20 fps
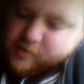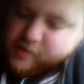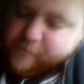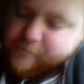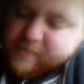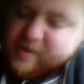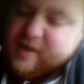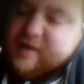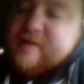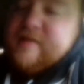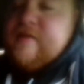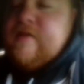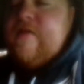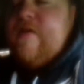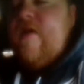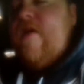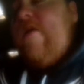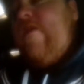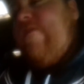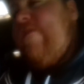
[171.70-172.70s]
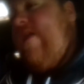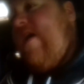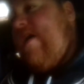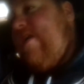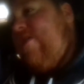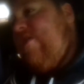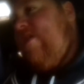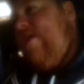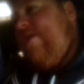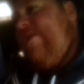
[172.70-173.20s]
the Miz
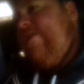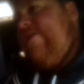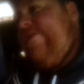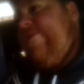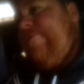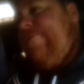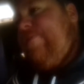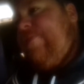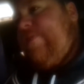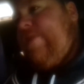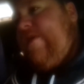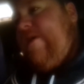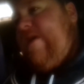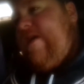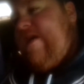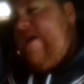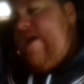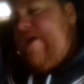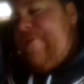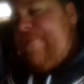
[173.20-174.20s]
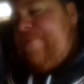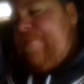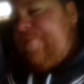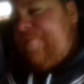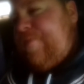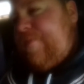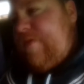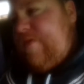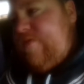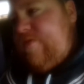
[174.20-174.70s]
versus uh,
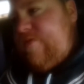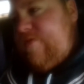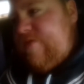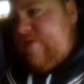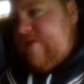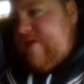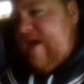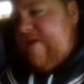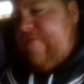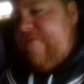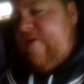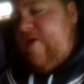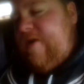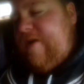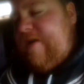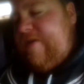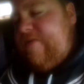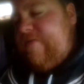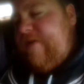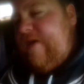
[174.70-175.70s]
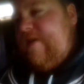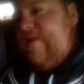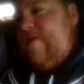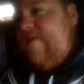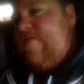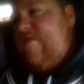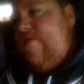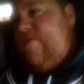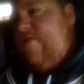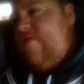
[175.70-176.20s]
Seth Rollins
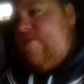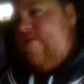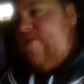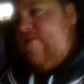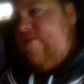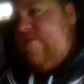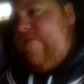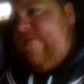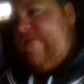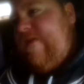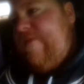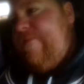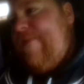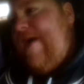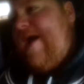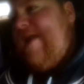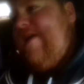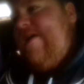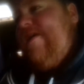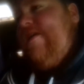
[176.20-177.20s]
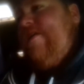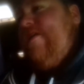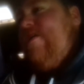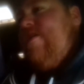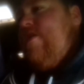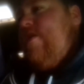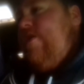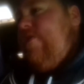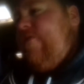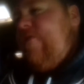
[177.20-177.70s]
versus Finn Balor
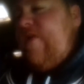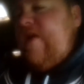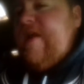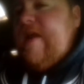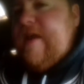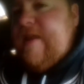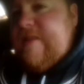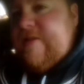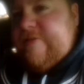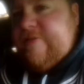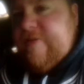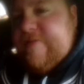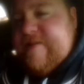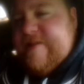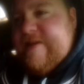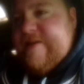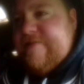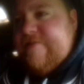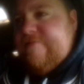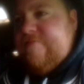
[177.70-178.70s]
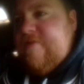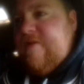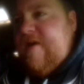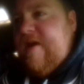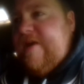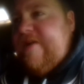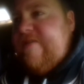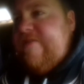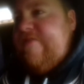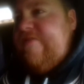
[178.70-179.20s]
for the Intercontinental
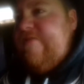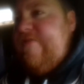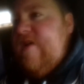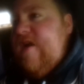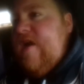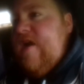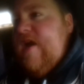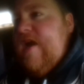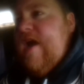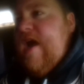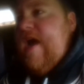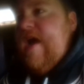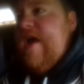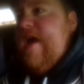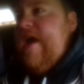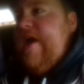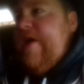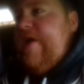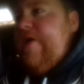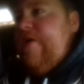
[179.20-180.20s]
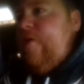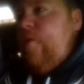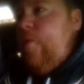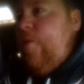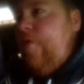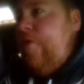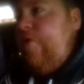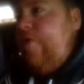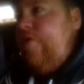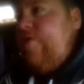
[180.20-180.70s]
title. Uh,
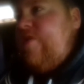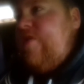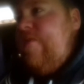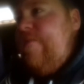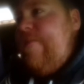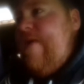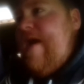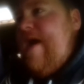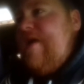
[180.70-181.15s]
awesome